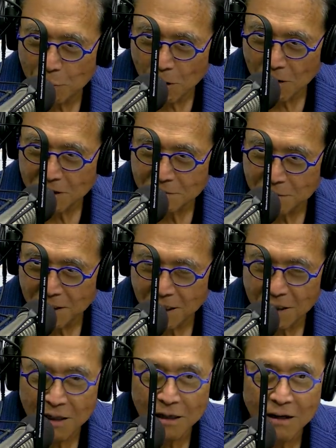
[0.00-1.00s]
Birx, B
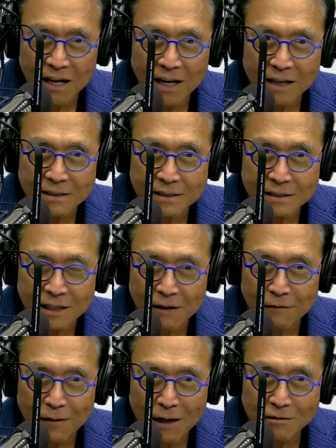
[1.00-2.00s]
I R X.
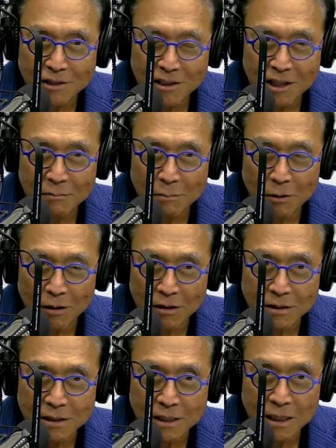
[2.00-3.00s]
Yeah, Fauci and yeah.
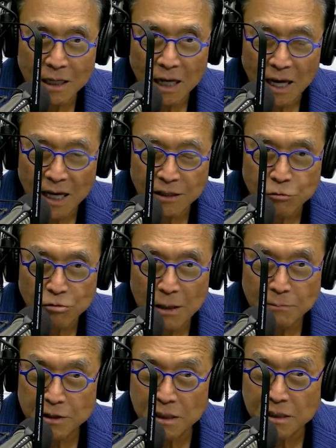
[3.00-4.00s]
Birx. Yeah. And
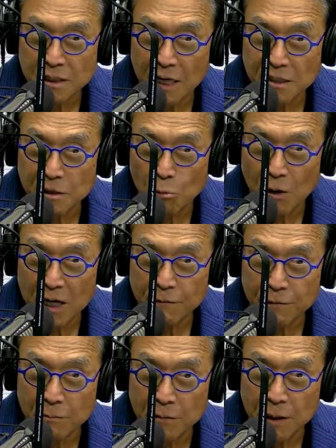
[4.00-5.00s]
Trump just stands away
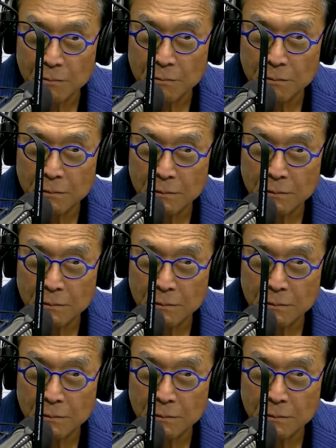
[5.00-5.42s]
from them.